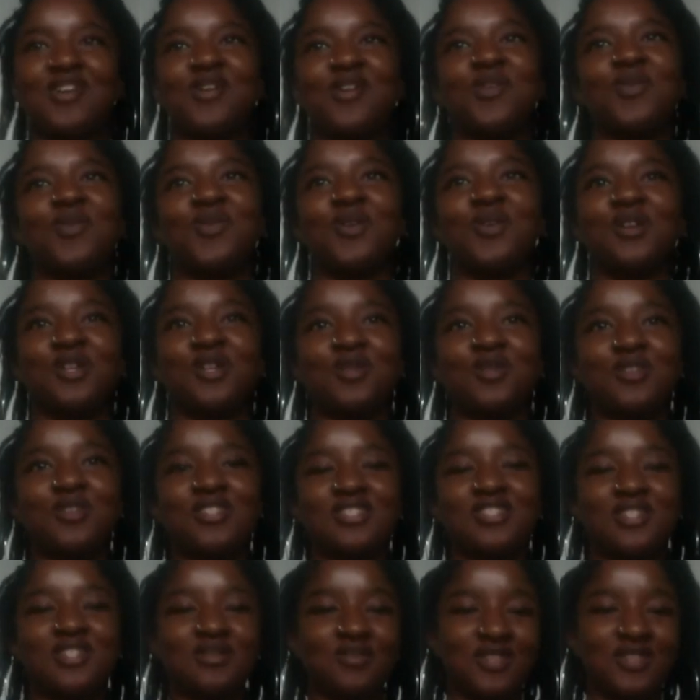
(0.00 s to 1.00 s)
or it could be
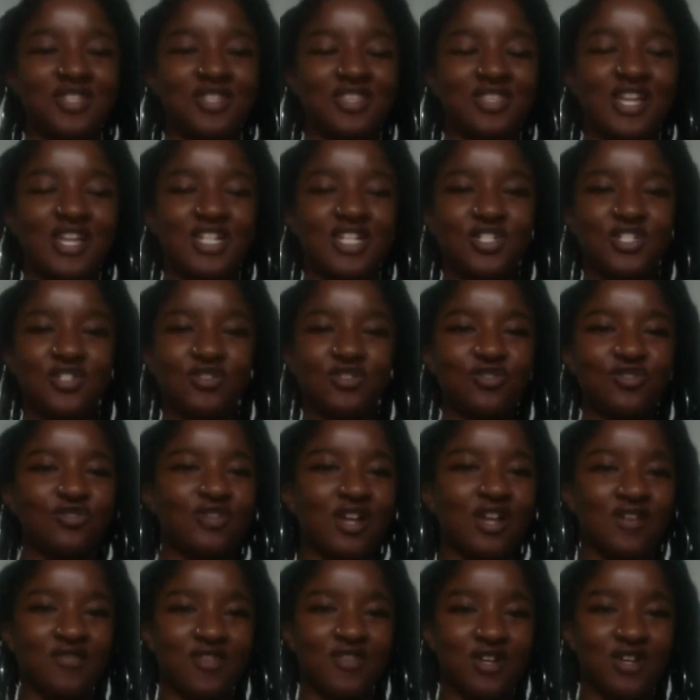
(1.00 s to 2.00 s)
something that you
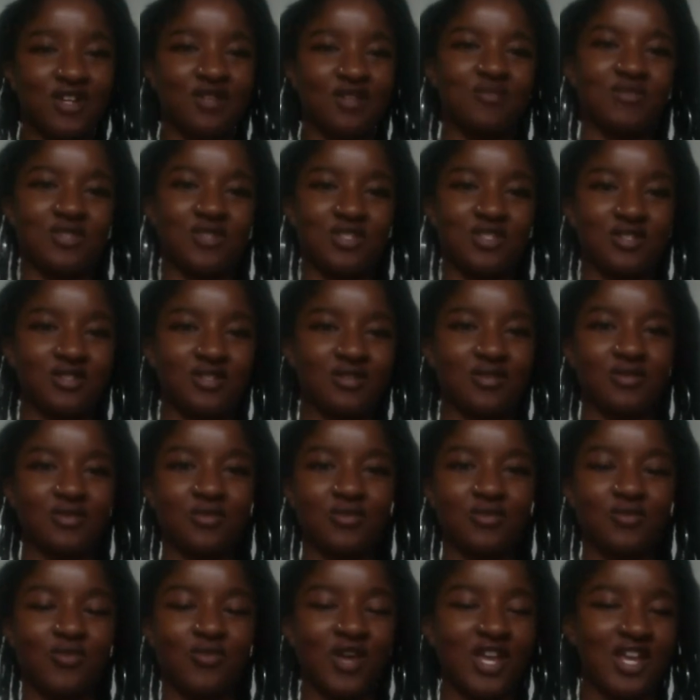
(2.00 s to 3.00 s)
have come to
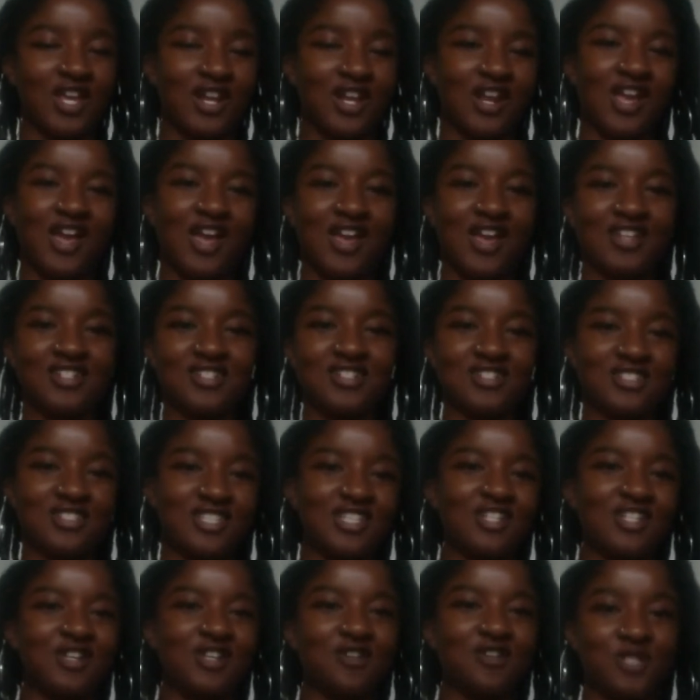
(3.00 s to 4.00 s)
recognize just
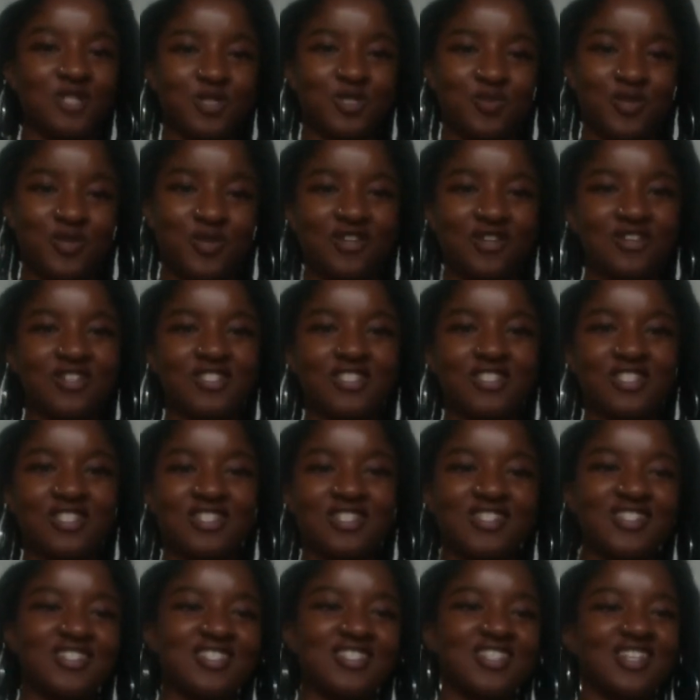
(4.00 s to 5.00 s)
in your
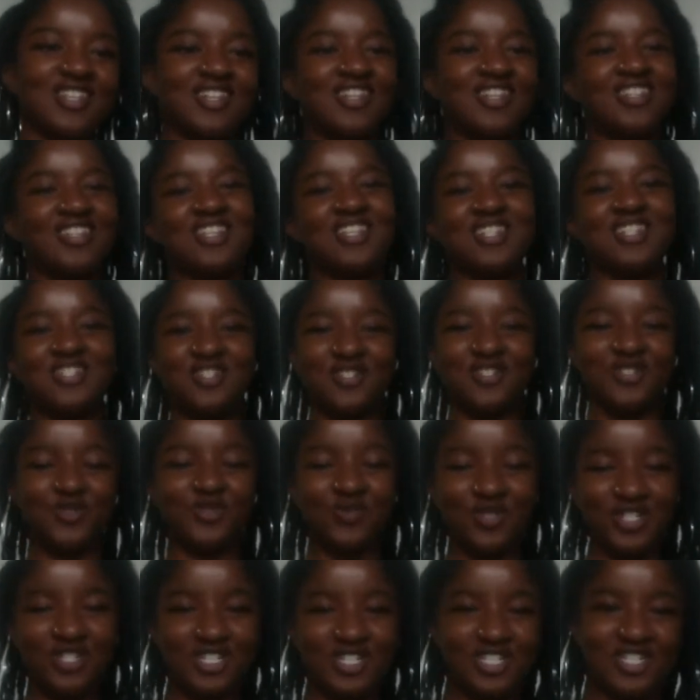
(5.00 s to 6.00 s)
experiences that you
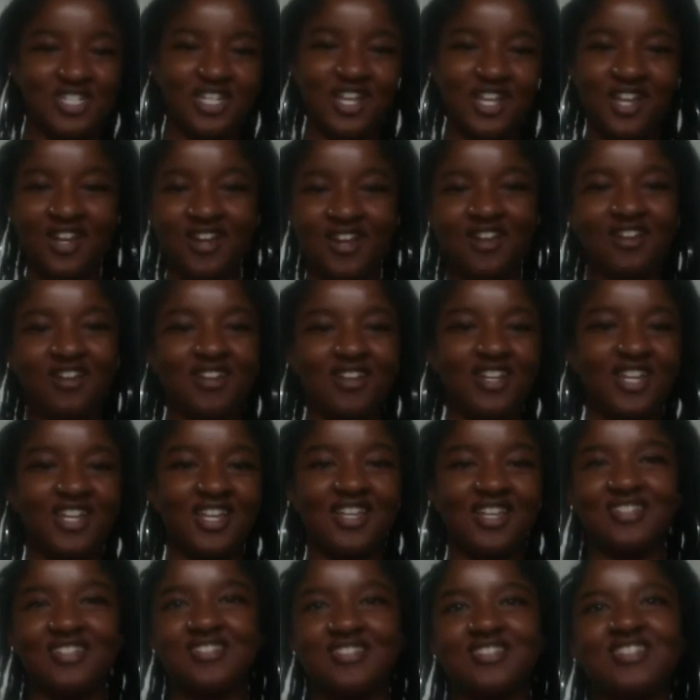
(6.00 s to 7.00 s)
just want to share,
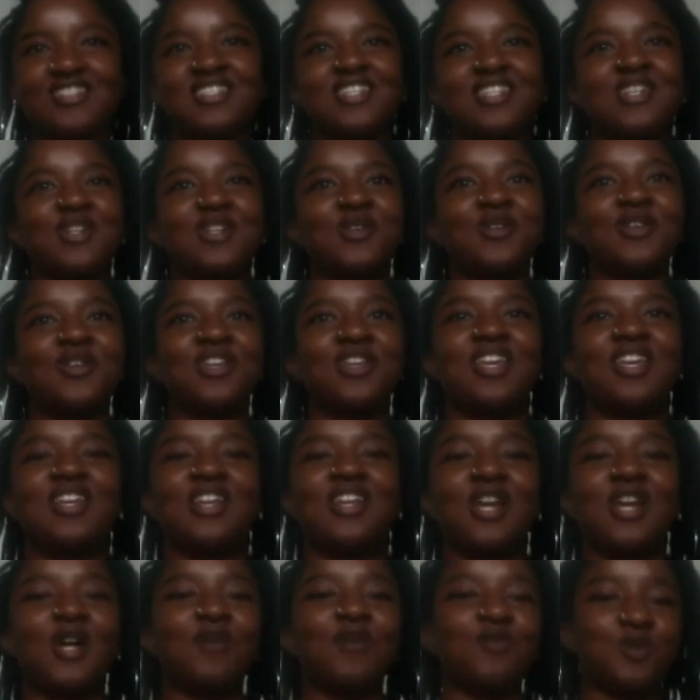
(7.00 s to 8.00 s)
and
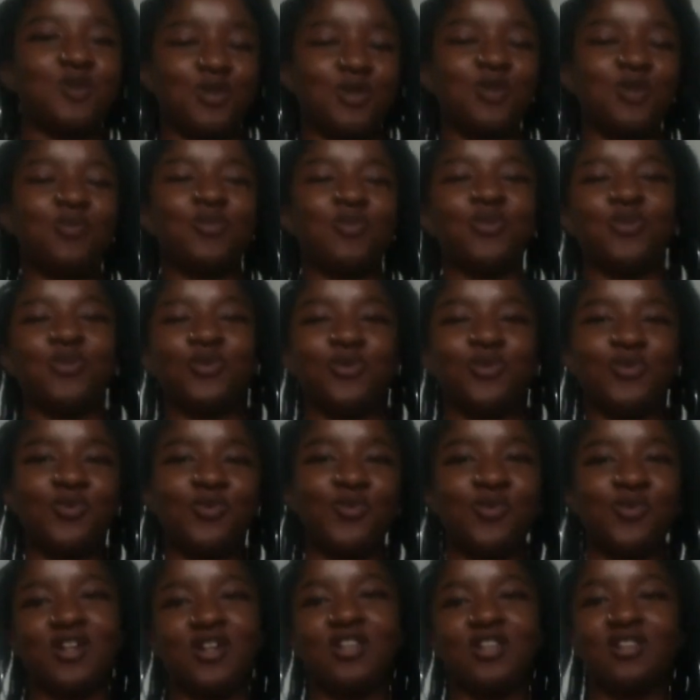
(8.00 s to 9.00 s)
it helps people who
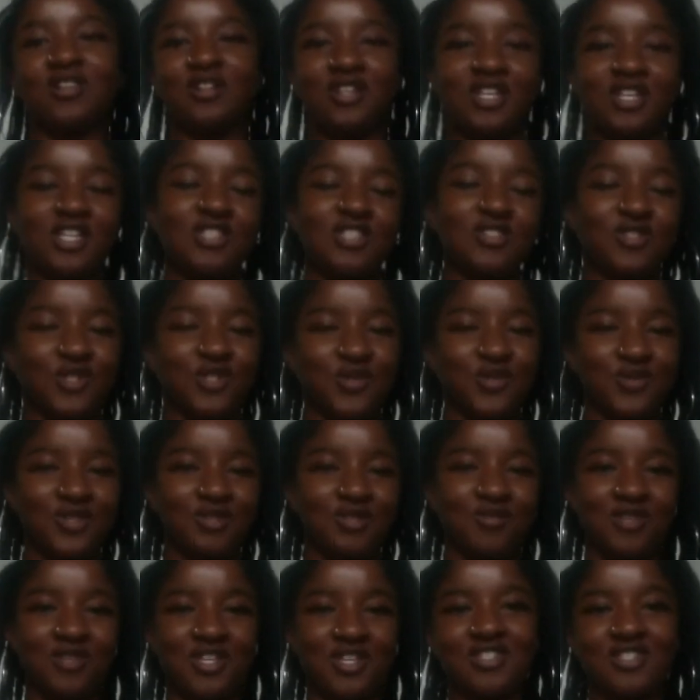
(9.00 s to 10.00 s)
want to look into
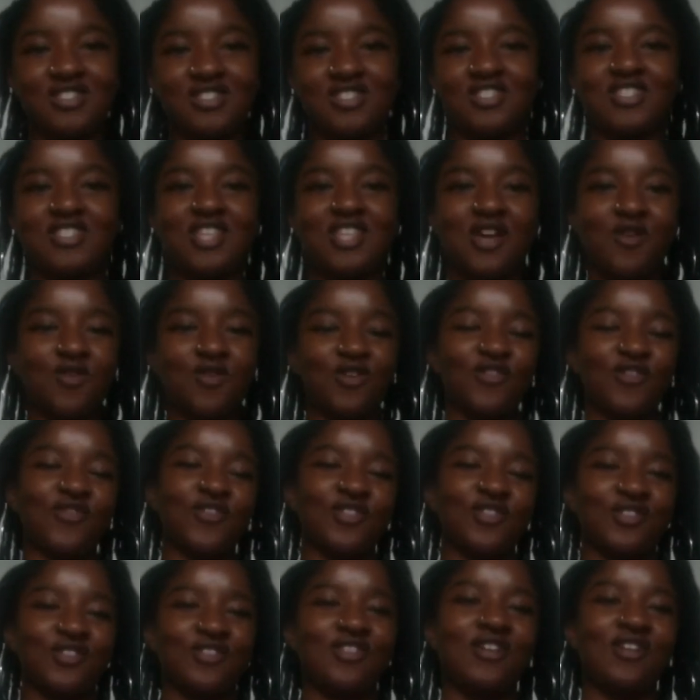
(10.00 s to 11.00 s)
it because it's now going to
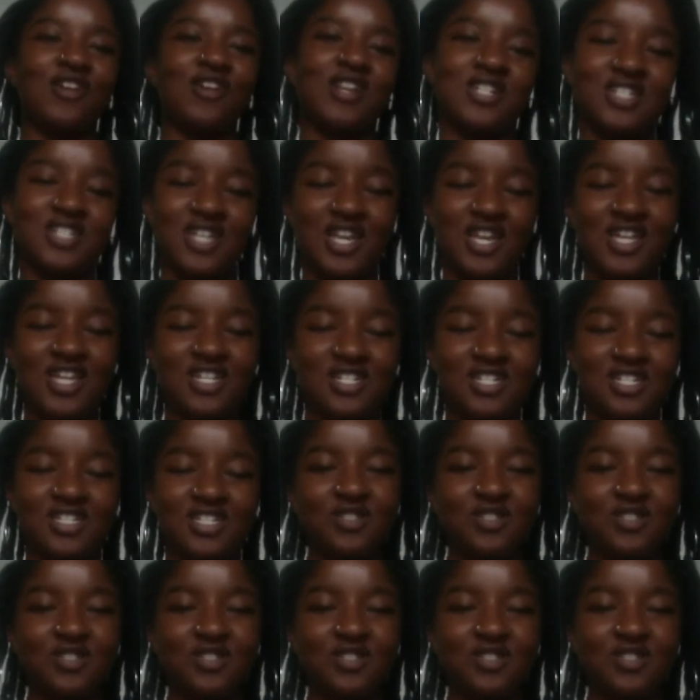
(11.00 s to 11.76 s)
further their education?